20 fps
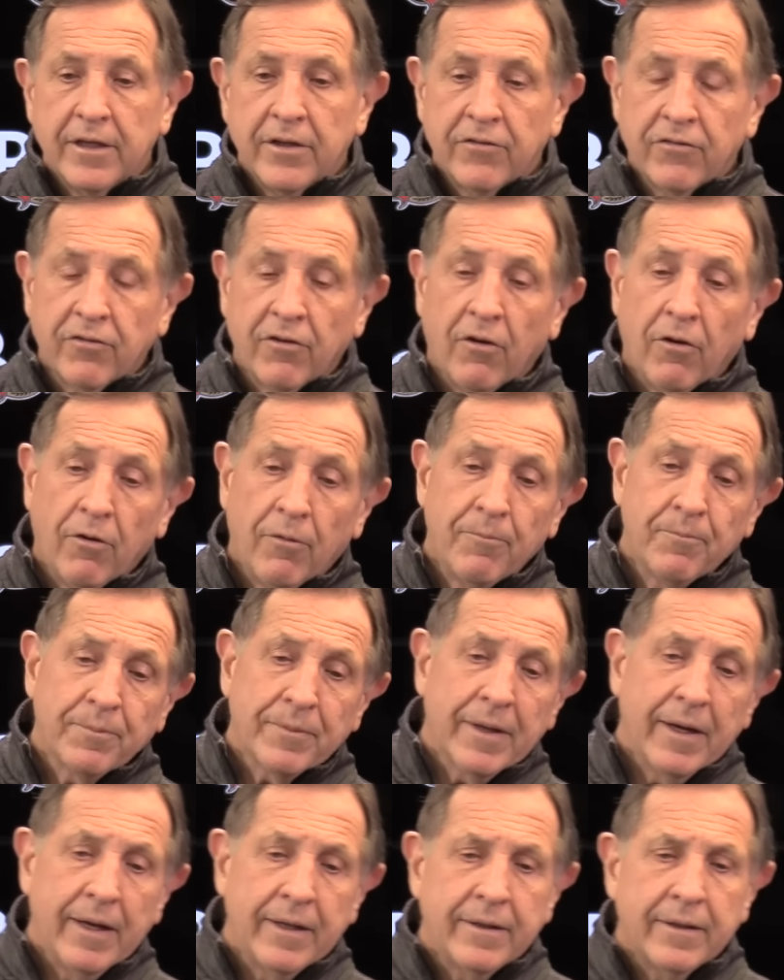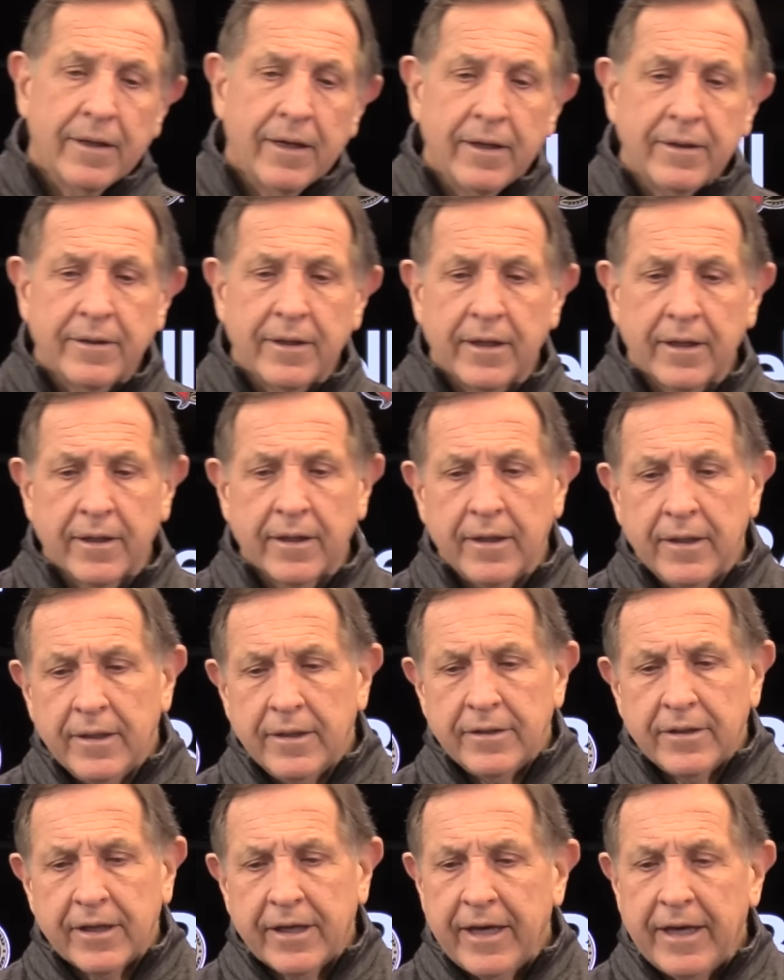So I, I think
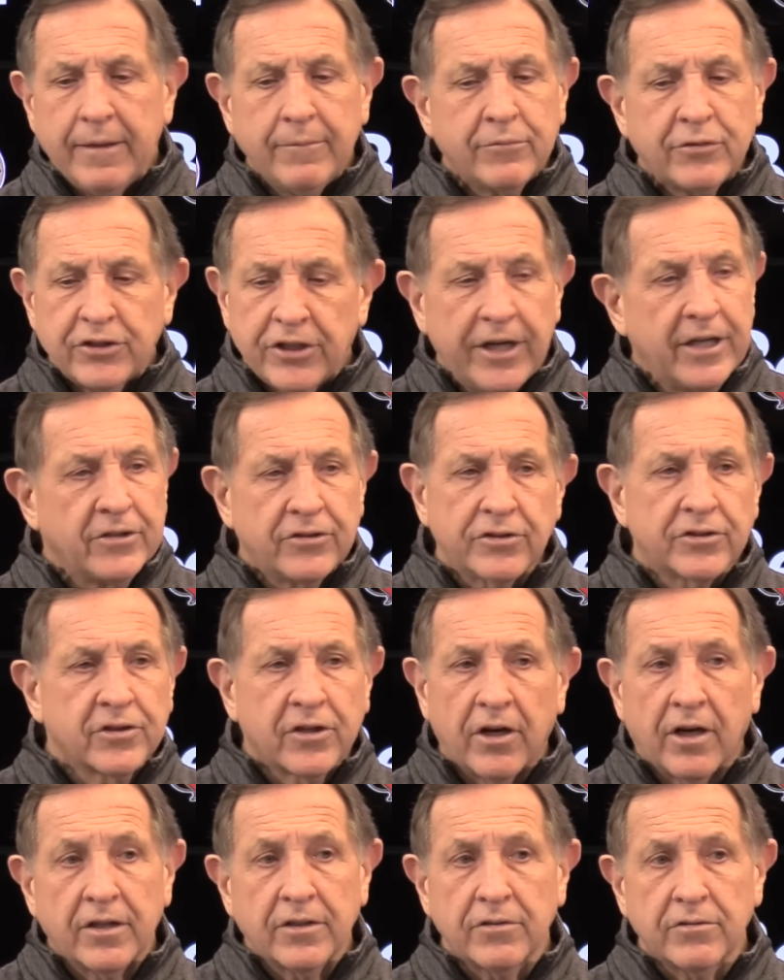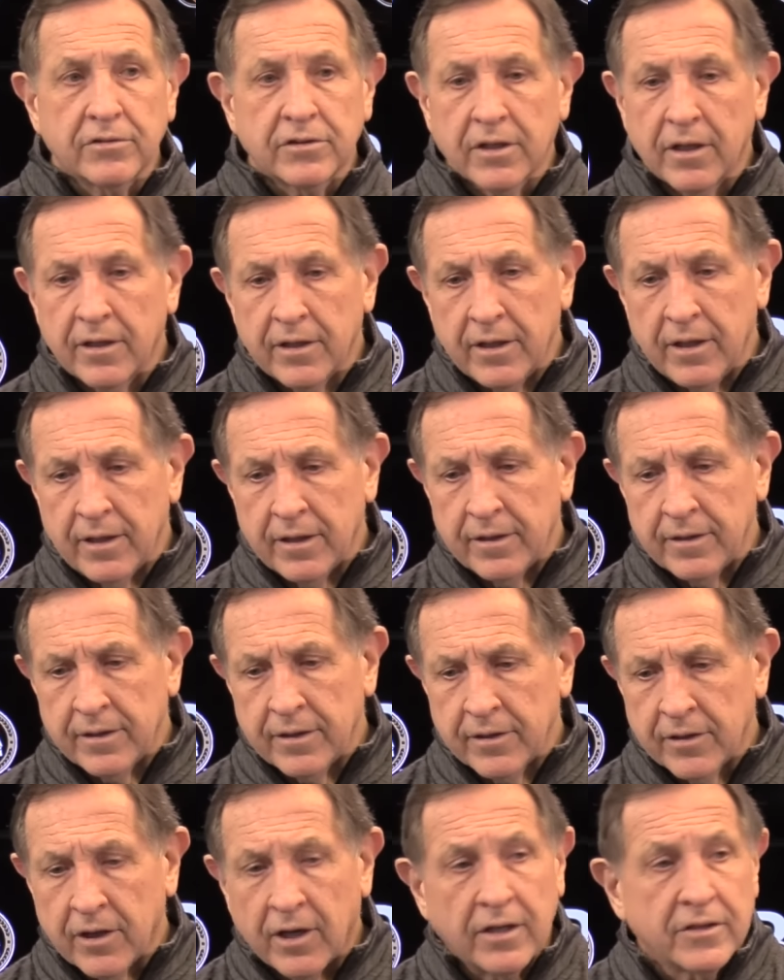the game changes uh,
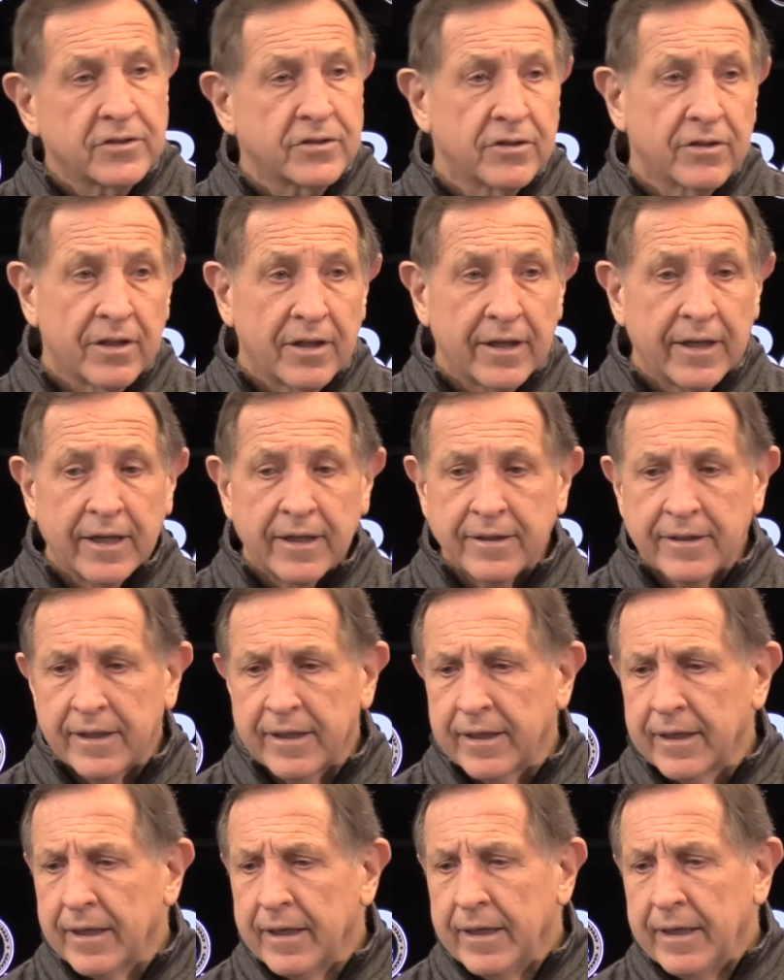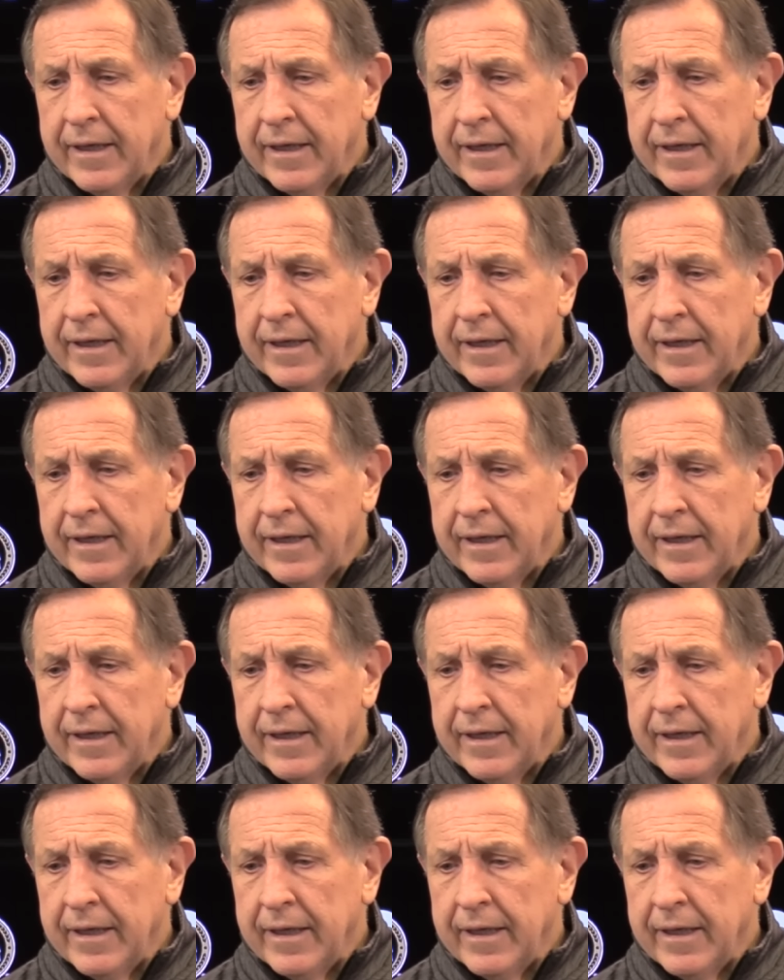constantly, I think.